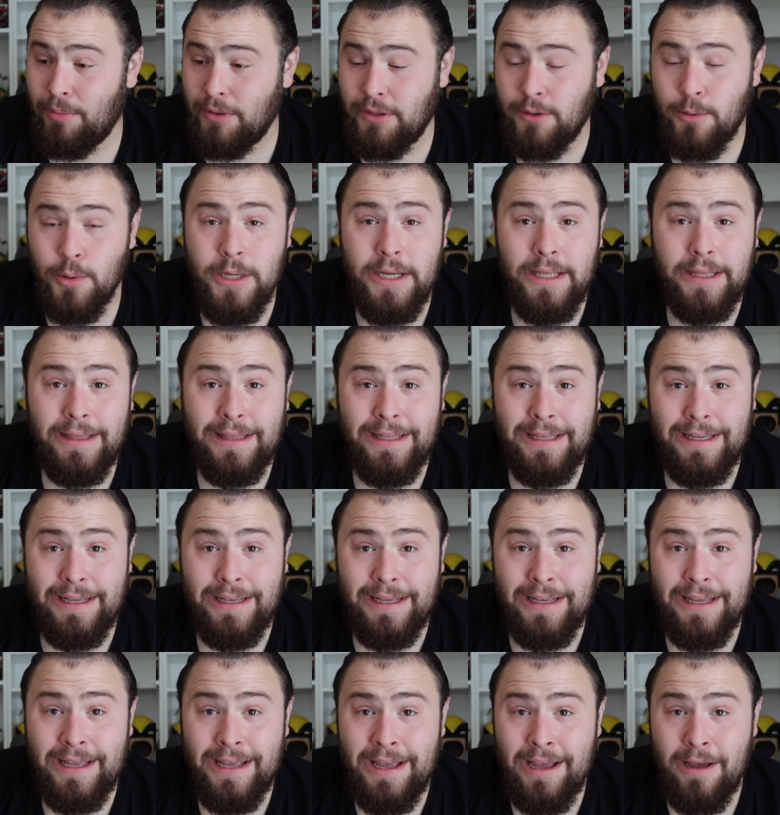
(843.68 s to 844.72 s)
between
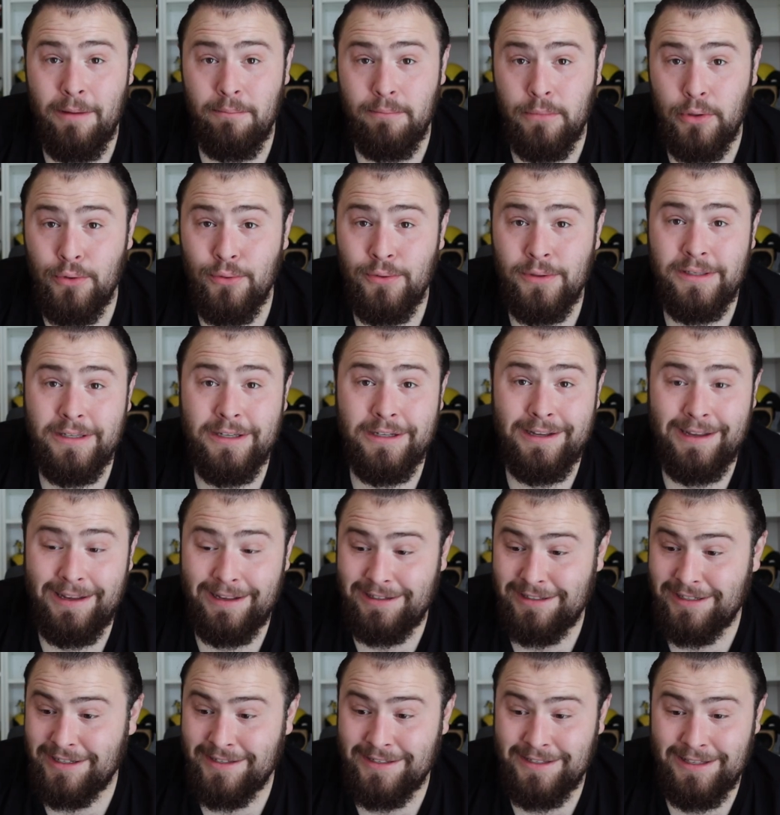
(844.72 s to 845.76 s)
the music
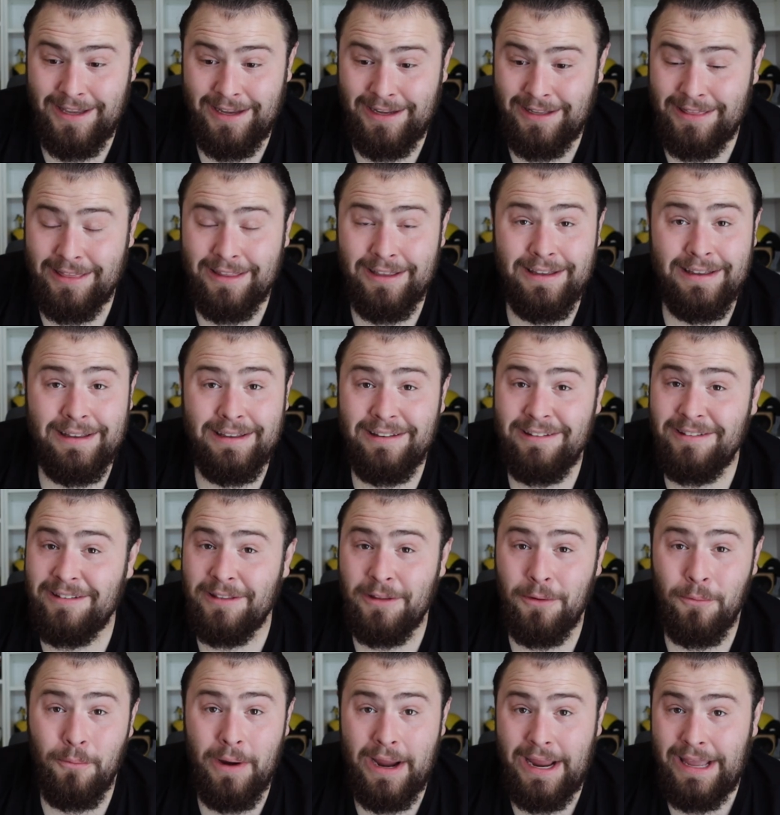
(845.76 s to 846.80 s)
and just like the
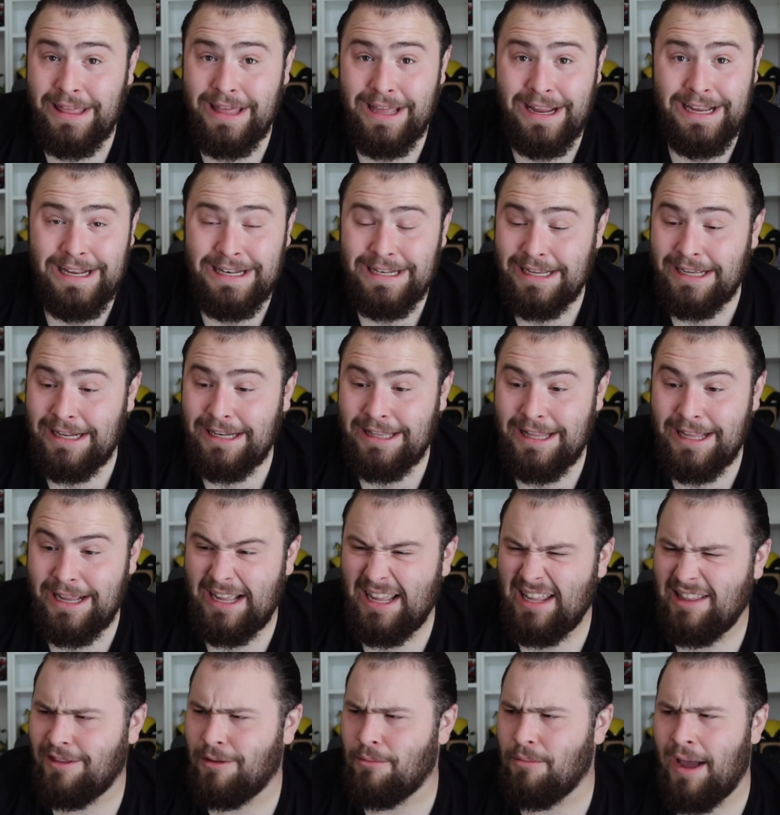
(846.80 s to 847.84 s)
the way that he did
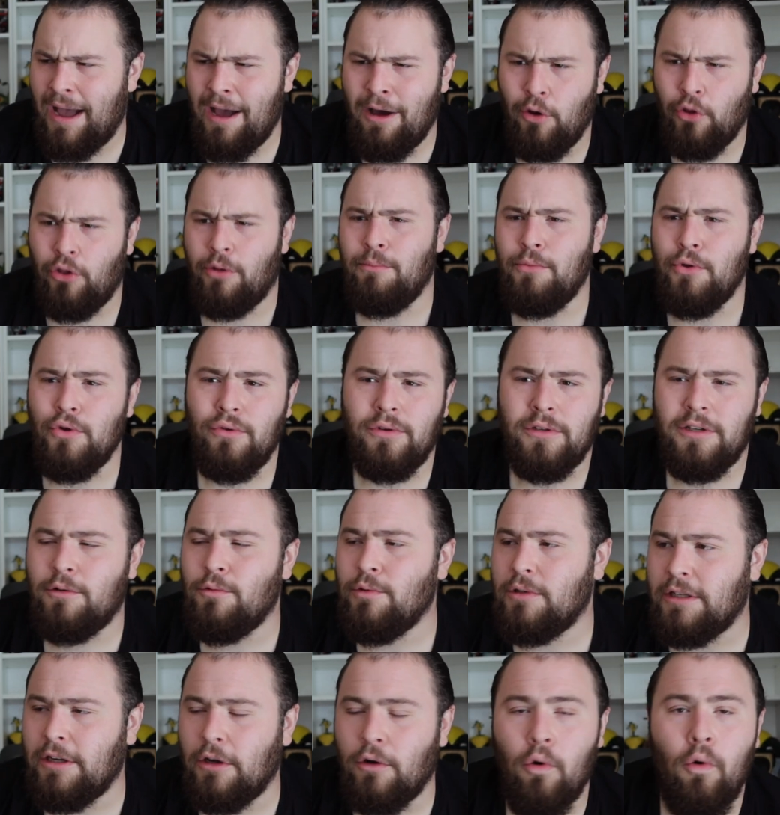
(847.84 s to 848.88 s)
thing and the, how the music
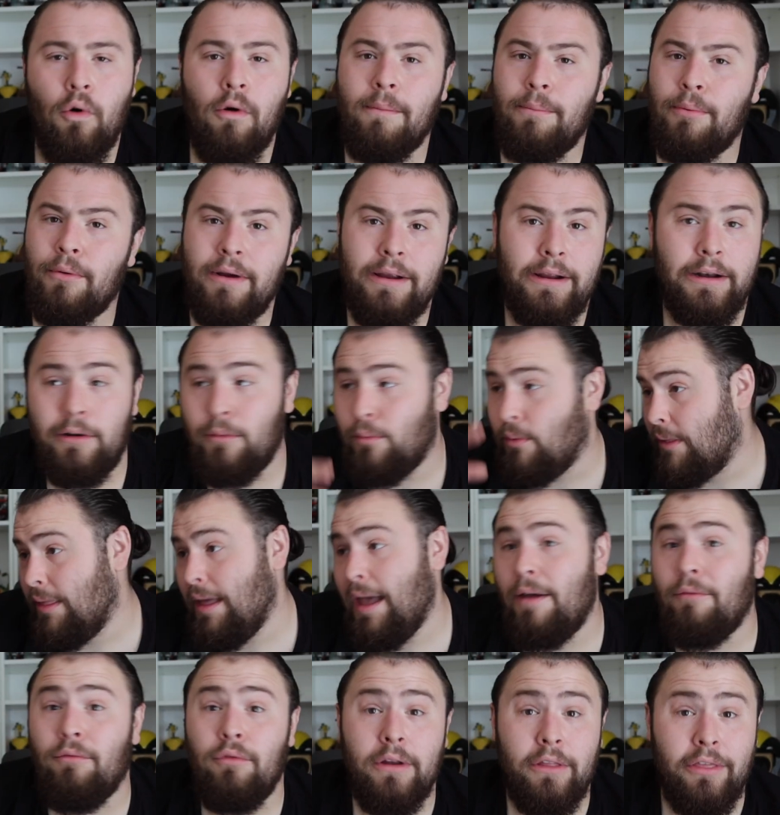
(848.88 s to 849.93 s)
was incorporated with
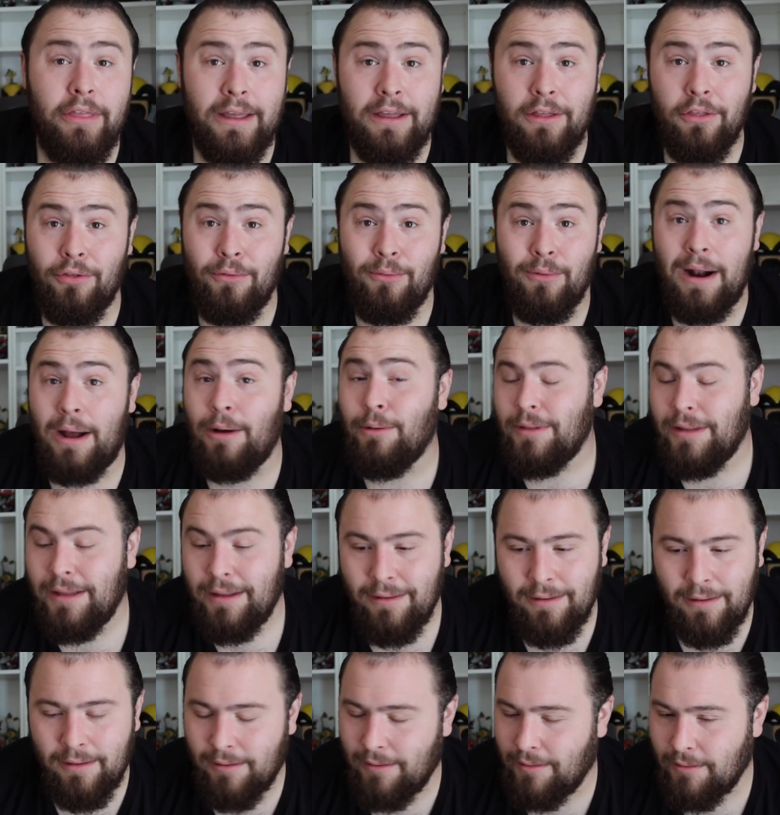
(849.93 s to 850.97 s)
everything throughout.
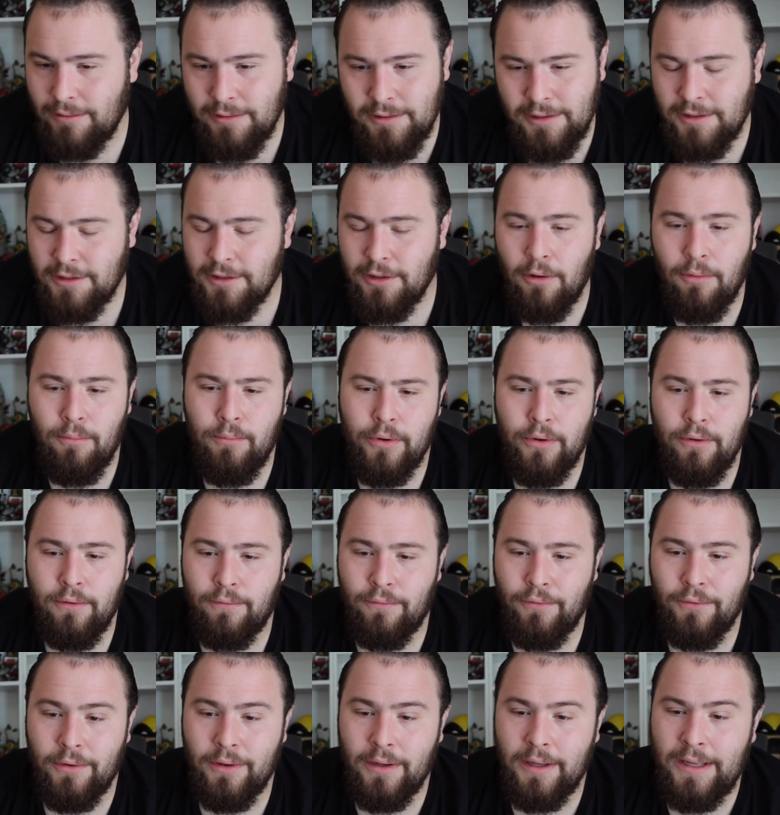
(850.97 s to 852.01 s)
Oh, so
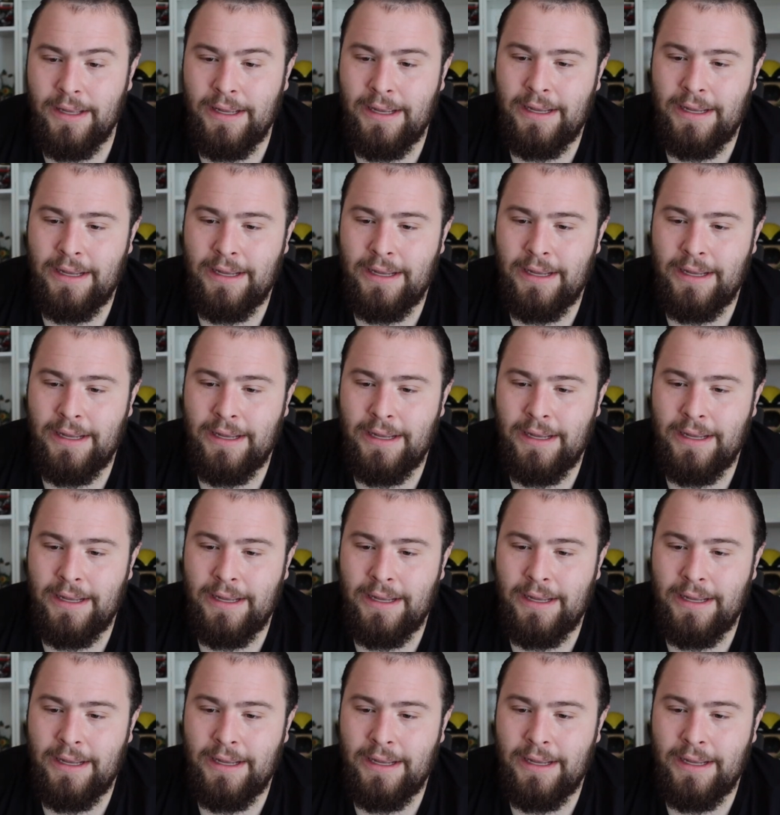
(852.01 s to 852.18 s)
beautiful.